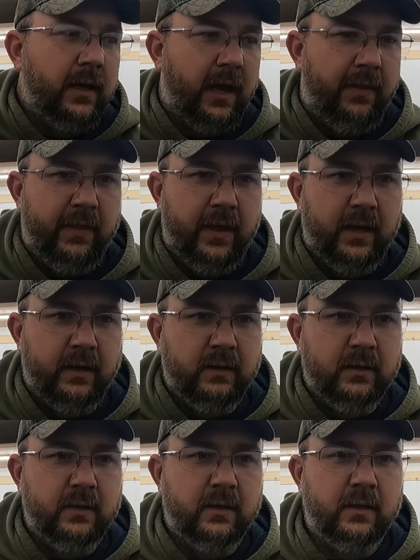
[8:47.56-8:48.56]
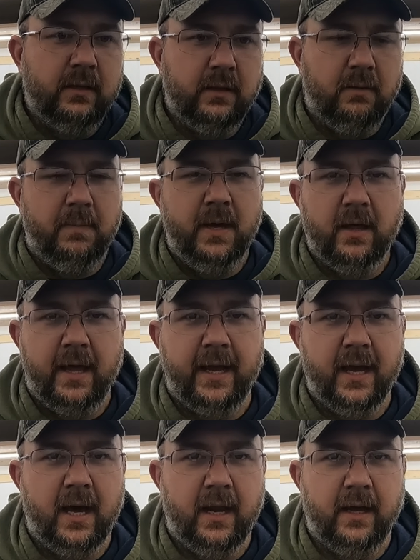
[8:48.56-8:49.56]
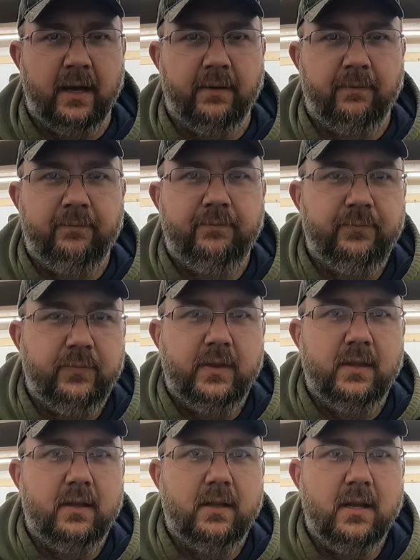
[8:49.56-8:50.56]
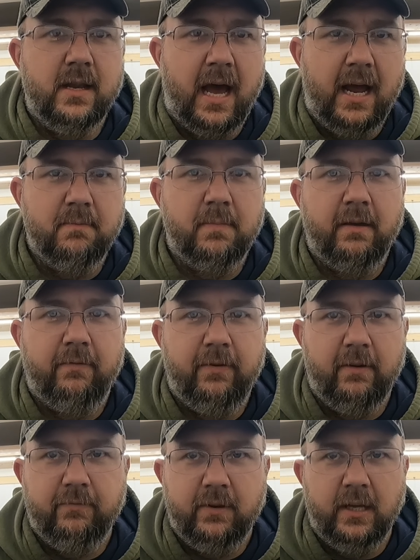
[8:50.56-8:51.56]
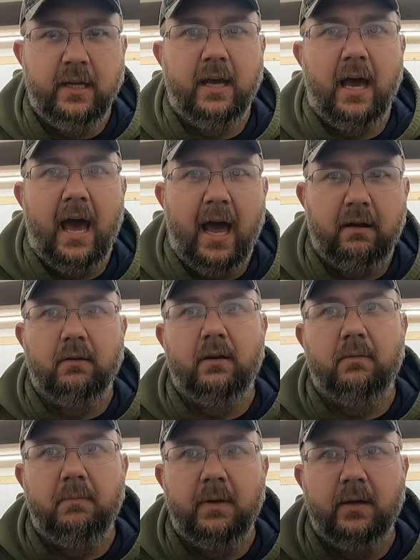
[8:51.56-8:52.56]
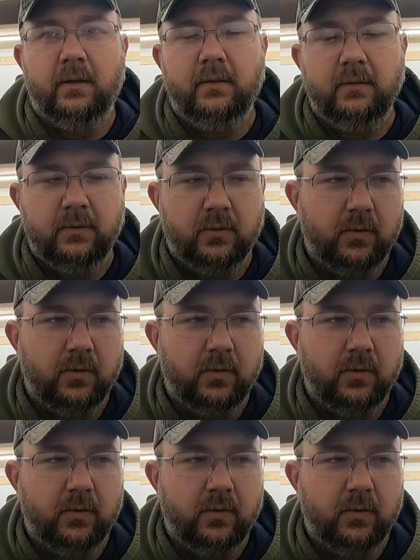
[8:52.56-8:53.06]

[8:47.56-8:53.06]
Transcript: And then the mill, I got a 9x50 Acura mill,